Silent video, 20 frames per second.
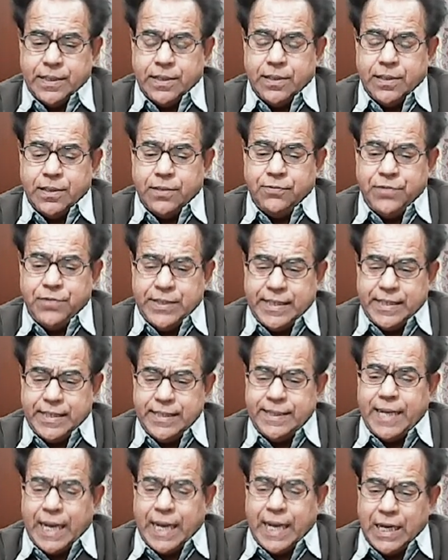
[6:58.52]
which is
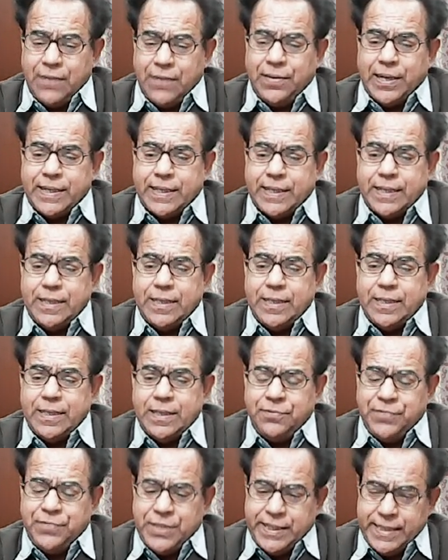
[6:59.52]
relevant
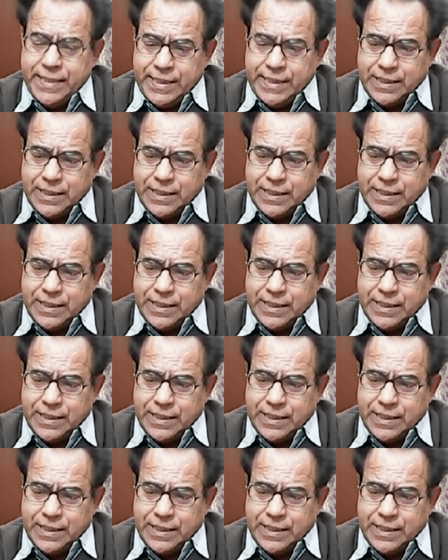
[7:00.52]
within this